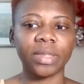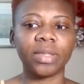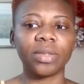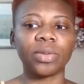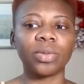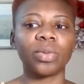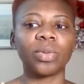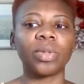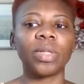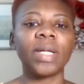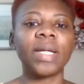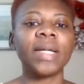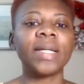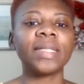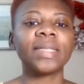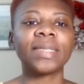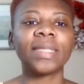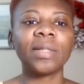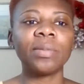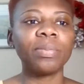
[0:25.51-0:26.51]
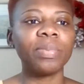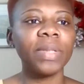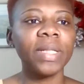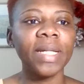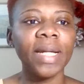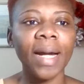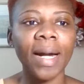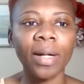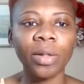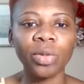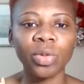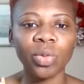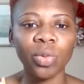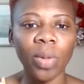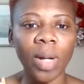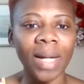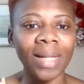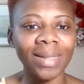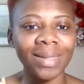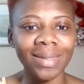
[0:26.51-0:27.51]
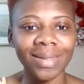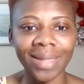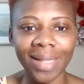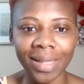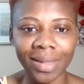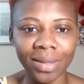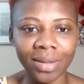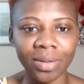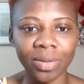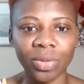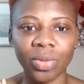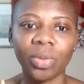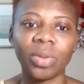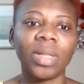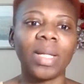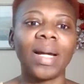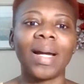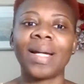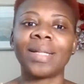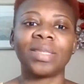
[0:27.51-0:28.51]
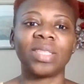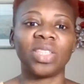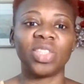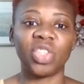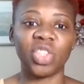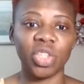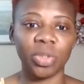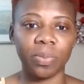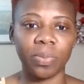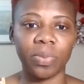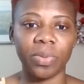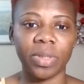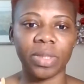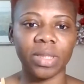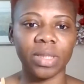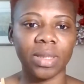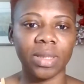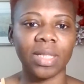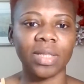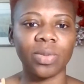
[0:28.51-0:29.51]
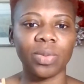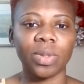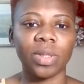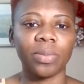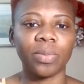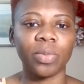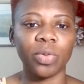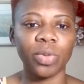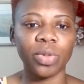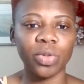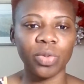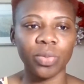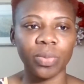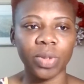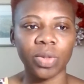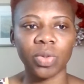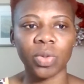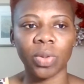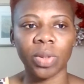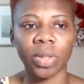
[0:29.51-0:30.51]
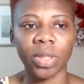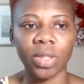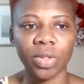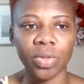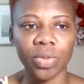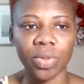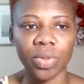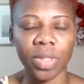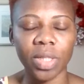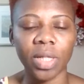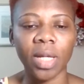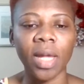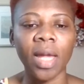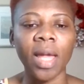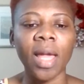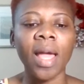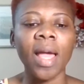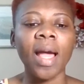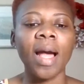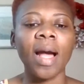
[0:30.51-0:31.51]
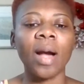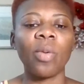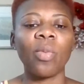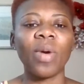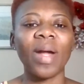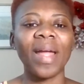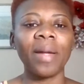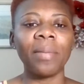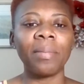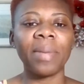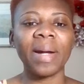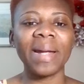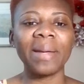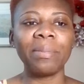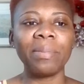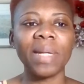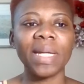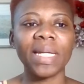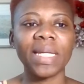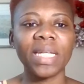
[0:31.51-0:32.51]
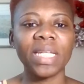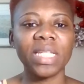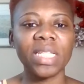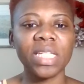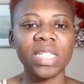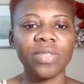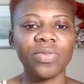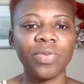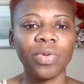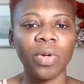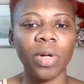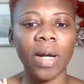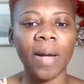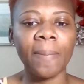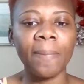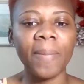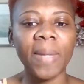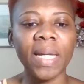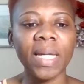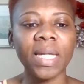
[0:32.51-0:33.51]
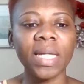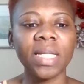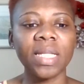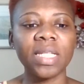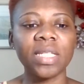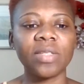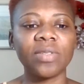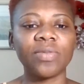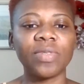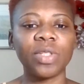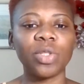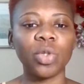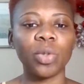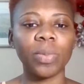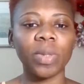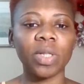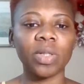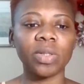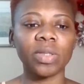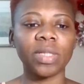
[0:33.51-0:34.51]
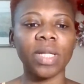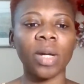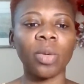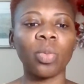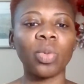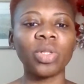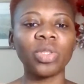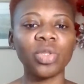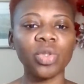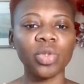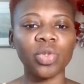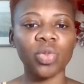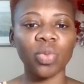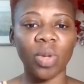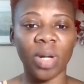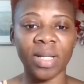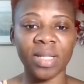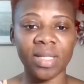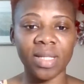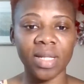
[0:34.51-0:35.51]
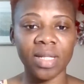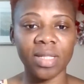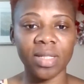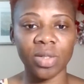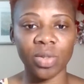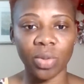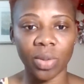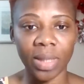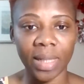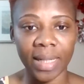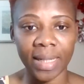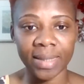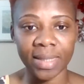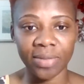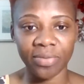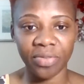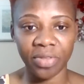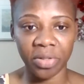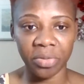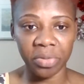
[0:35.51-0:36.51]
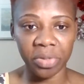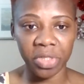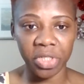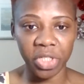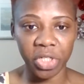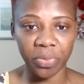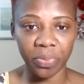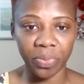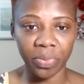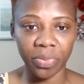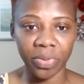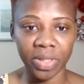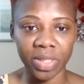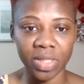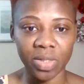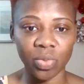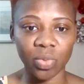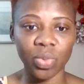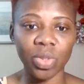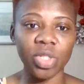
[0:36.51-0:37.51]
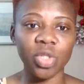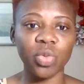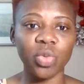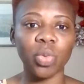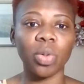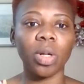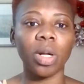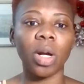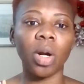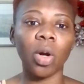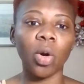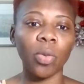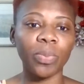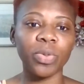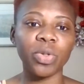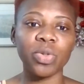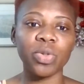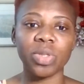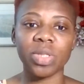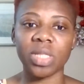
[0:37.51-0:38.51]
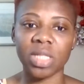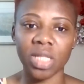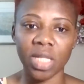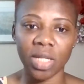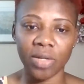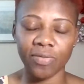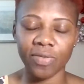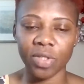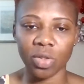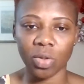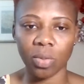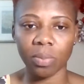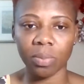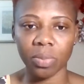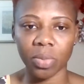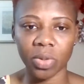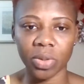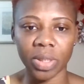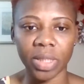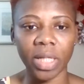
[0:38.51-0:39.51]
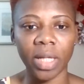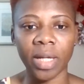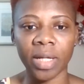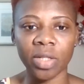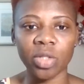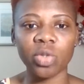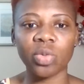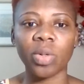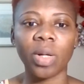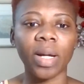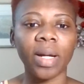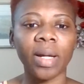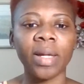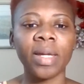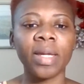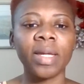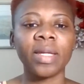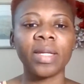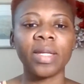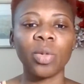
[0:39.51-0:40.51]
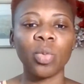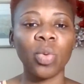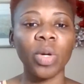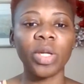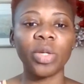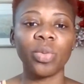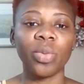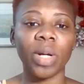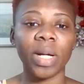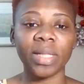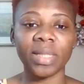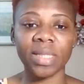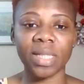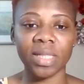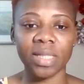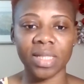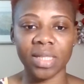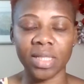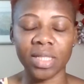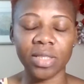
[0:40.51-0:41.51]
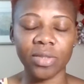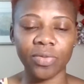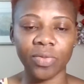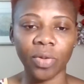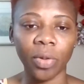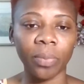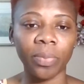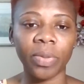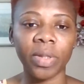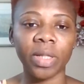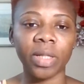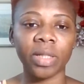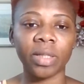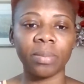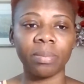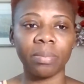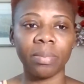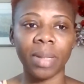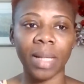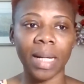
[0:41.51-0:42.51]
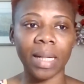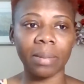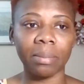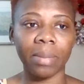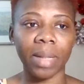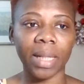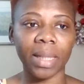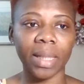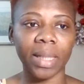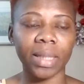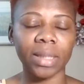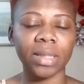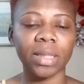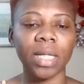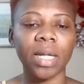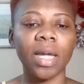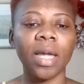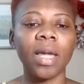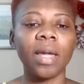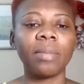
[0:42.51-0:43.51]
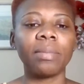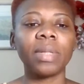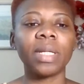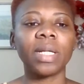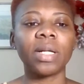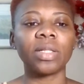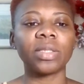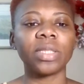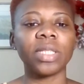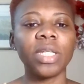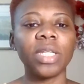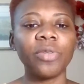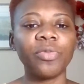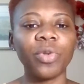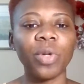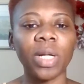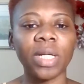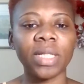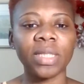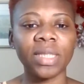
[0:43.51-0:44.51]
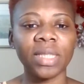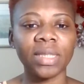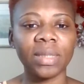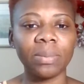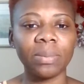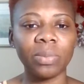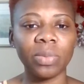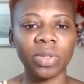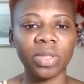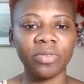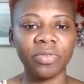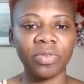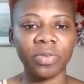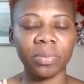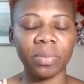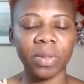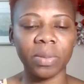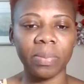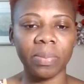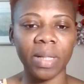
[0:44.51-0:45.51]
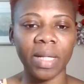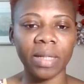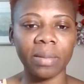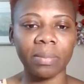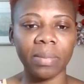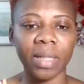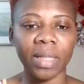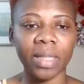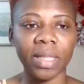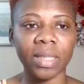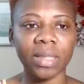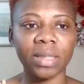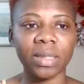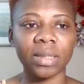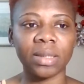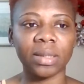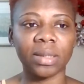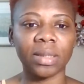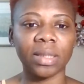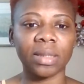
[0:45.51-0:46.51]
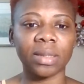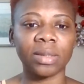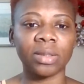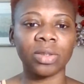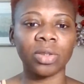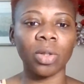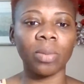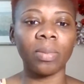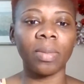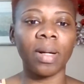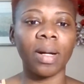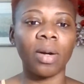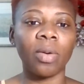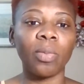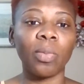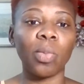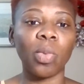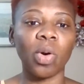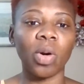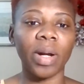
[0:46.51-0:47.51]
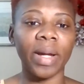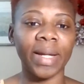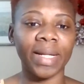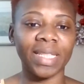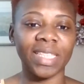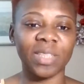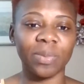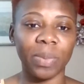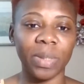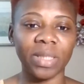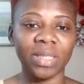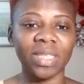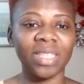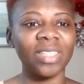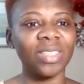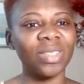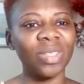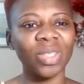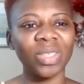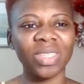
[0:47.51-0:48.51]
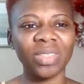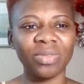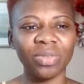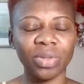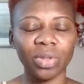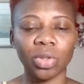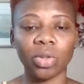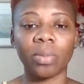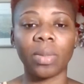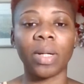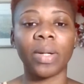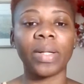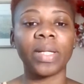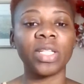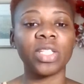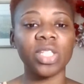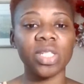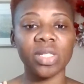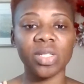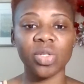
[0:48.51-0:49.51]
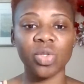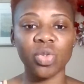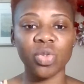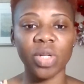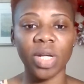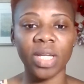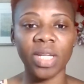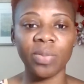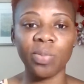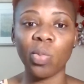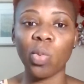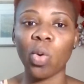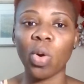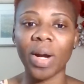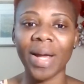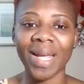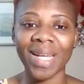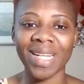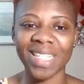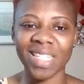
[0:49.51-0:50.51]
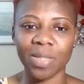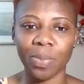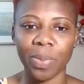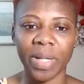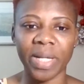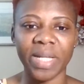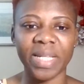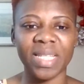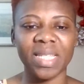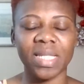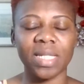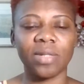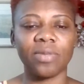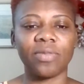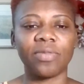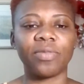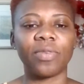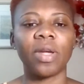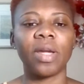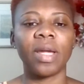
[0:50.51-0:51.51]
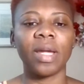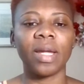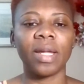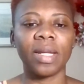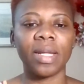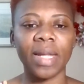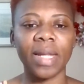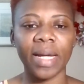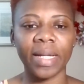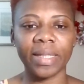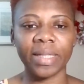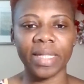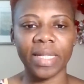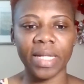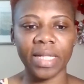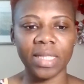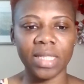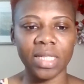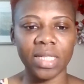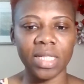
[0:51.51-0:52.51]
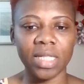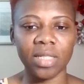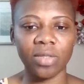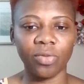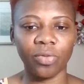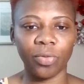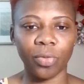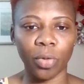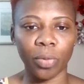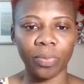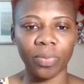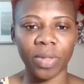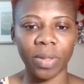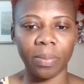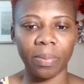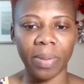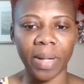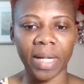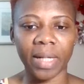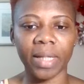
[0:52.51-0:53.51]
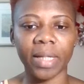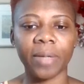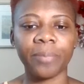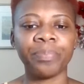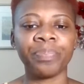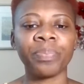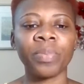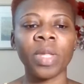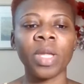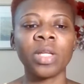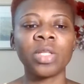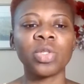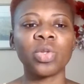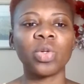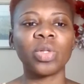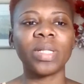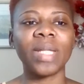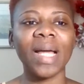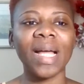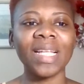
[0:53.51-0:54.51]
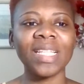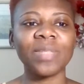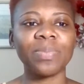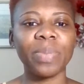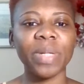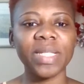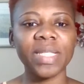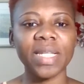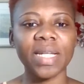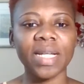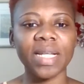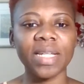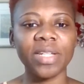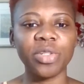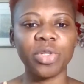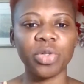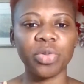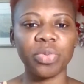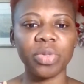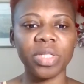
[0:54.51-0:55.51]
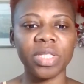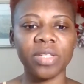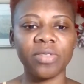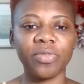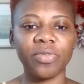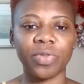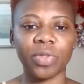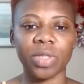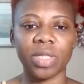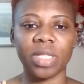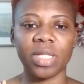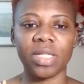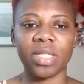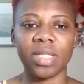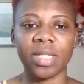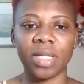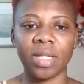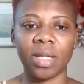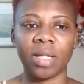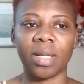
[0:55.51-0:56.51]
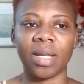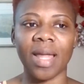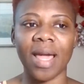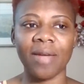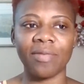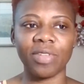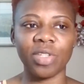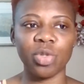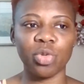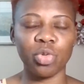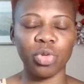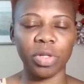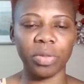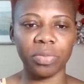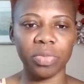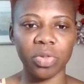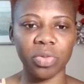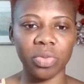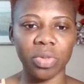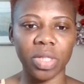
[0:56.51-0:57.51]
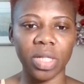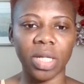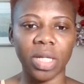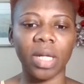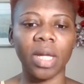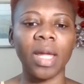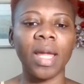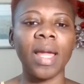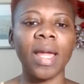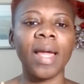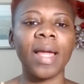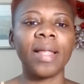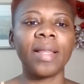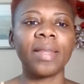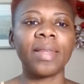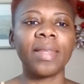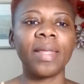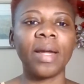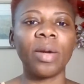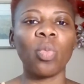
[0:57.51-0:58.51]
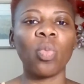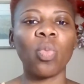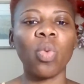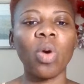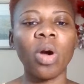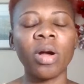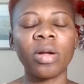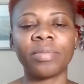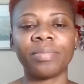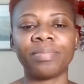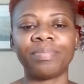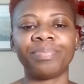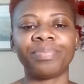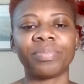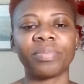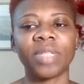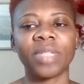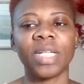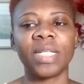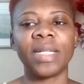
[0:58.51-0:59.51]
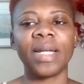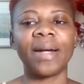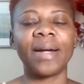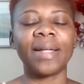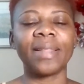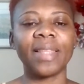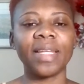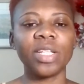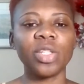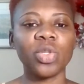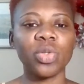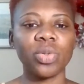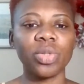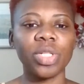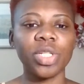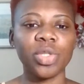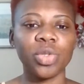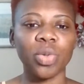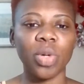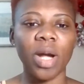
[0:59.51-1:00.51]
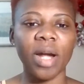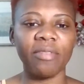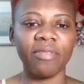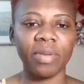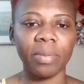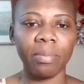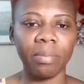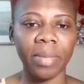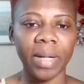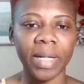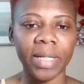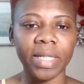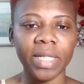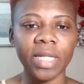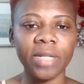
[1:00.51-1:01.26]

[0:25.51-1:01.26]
So simply how to access dollar at a cheap rate. That's what I'm going to be talking today. And why am I making this video? I'm making this video because I want you to access dollar at a very cheap rate, which will help you save some money extra when you are accessing it from the black market. Because if you're accessing money from the black market, it's somehow more expensive. It's not even somehow, it is usually more expensive than getting it from the bank. So that's basically the reason for this live stream today. Then, one, there are things you need to have in mind.